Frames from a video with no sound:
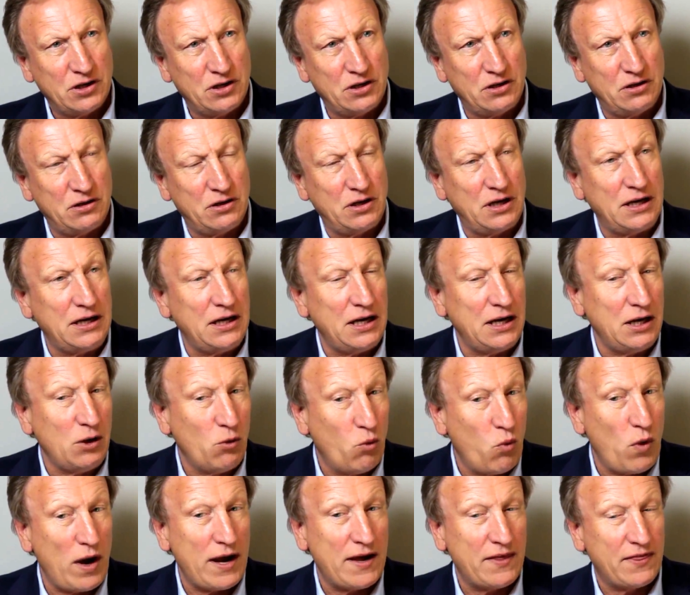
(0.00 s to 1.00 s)
and
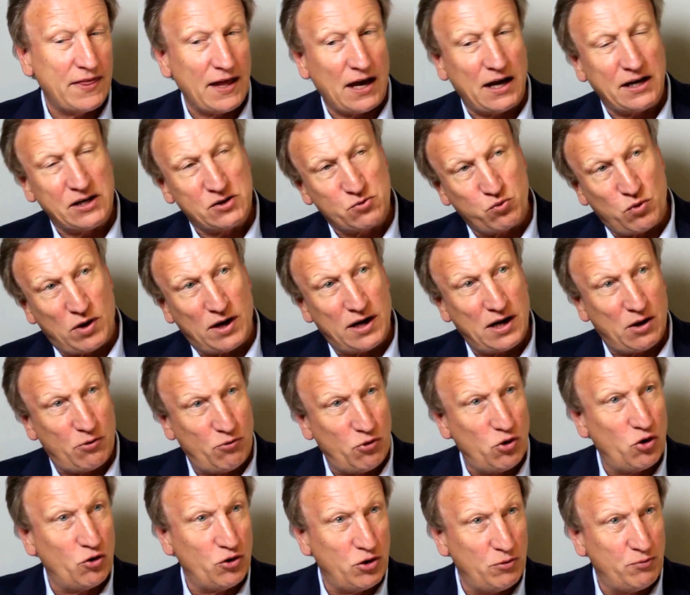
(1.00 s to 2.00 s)
in a way that is why I
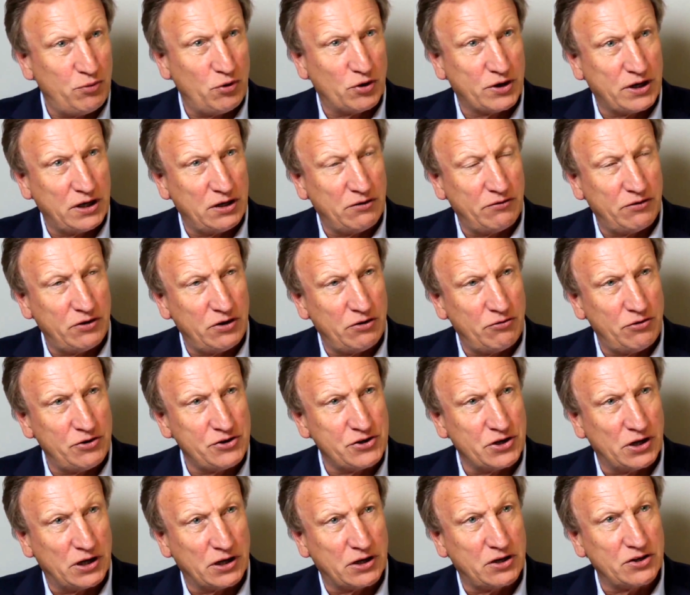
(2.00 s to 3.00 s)
wrote the book
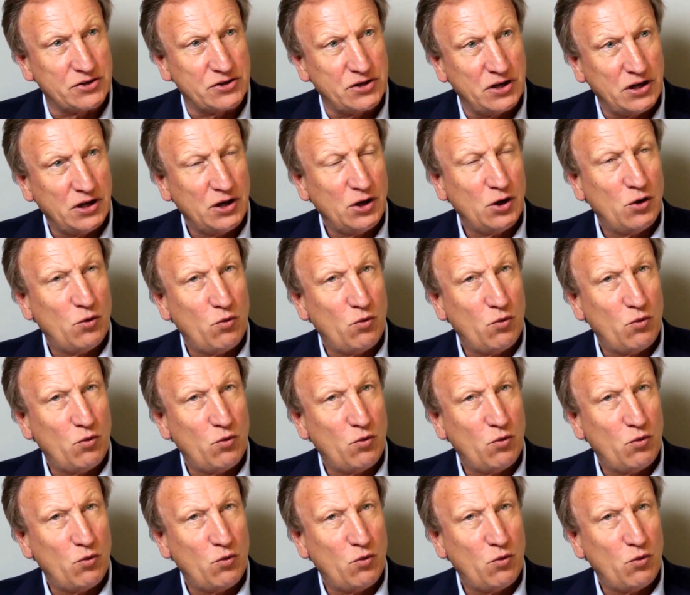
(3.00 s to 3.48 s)
originally, because